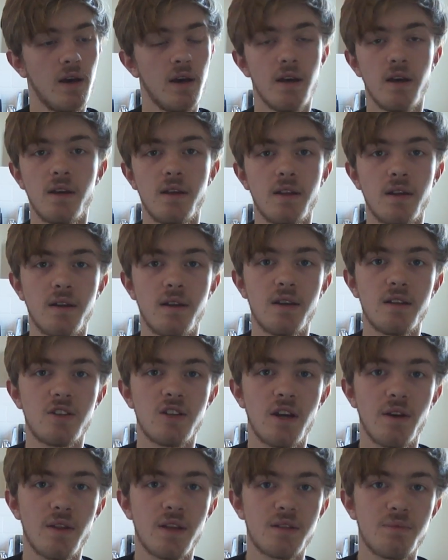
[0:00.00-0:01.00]
In a
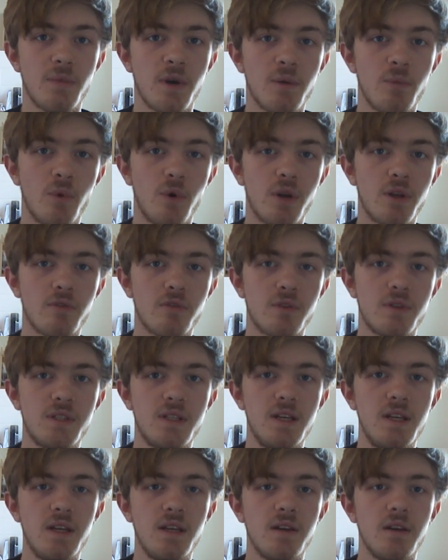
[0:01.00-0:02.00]
nutshell, that's my morning
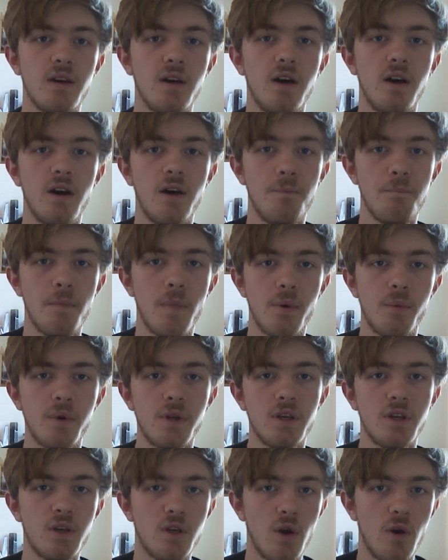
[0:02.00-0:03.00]
routine. I'm
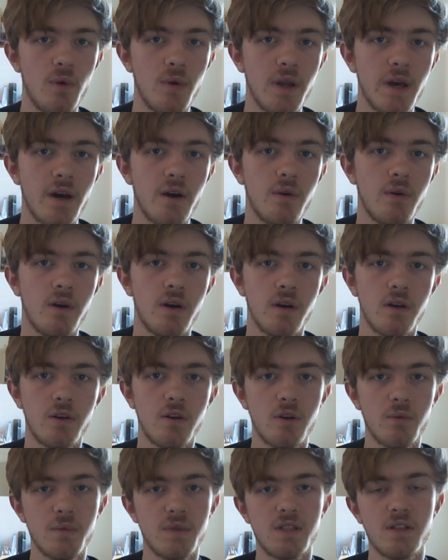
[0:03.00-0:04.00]
going to go now,
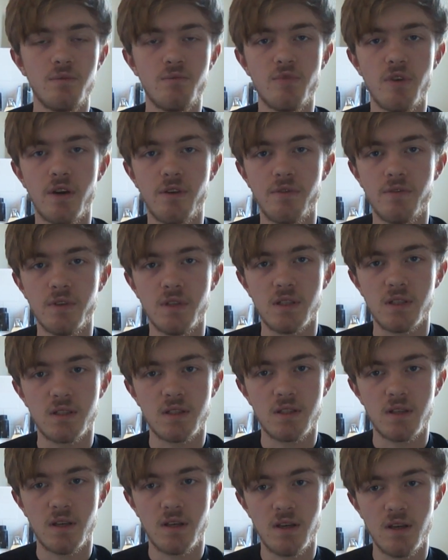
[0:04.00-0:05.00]
cook myself
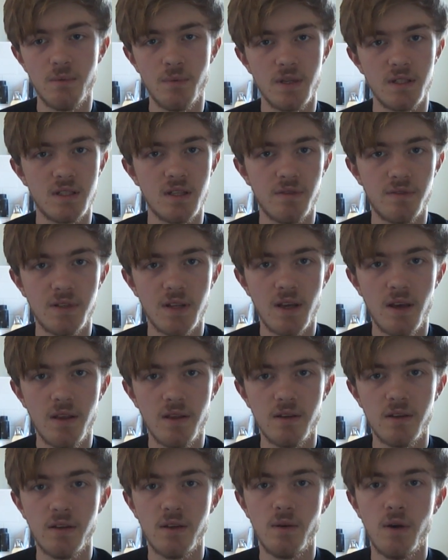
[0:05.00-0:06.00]
breakfast, get myself
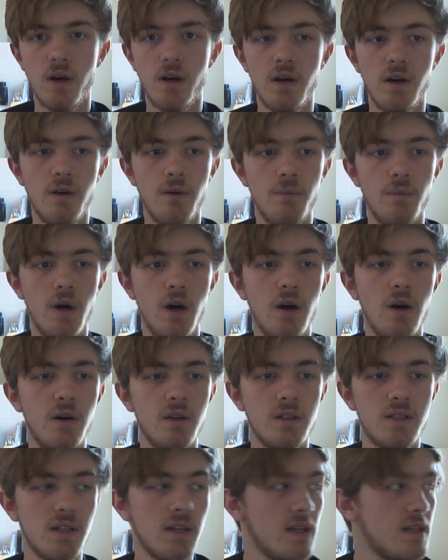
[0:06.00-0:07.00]
together.
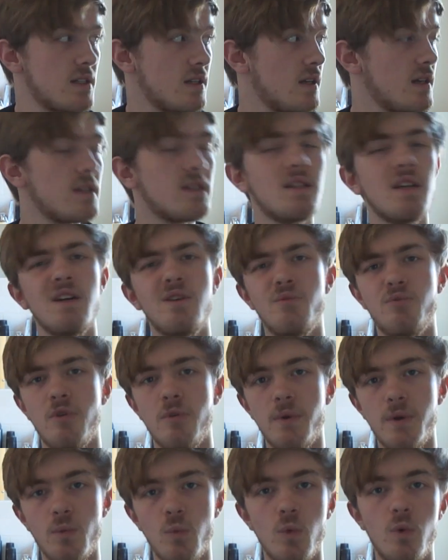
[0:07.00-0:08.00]
Today's a nice day. I'll
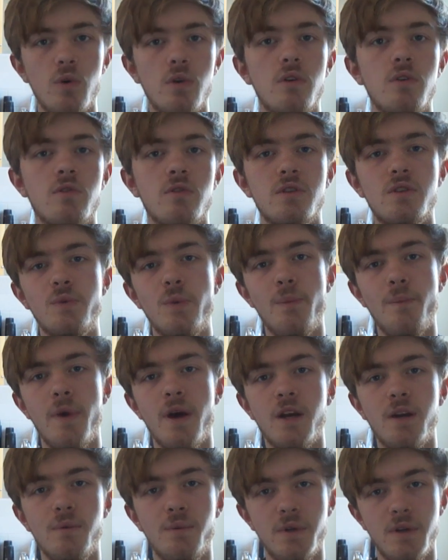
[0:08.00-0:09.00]
probably walk across to
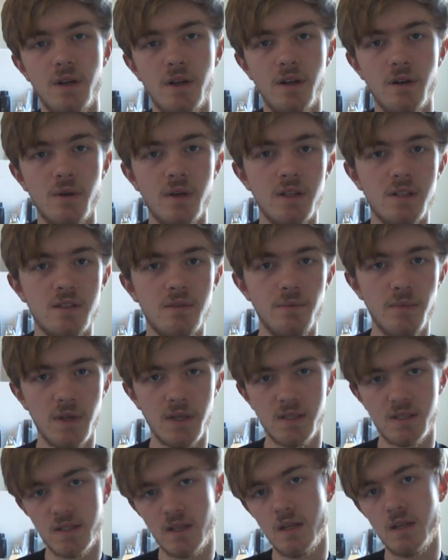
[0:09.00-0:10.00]
Embankment and I'll get some
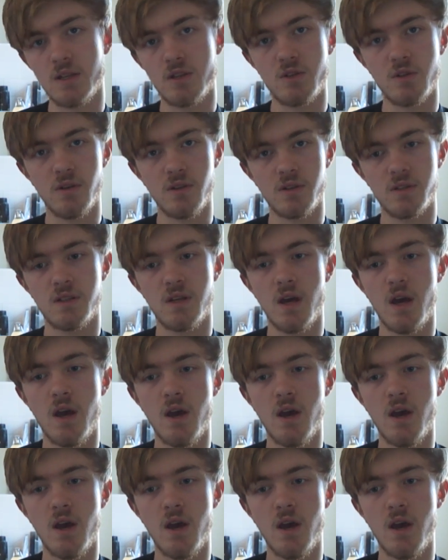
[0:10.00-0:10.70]
nice scenic shots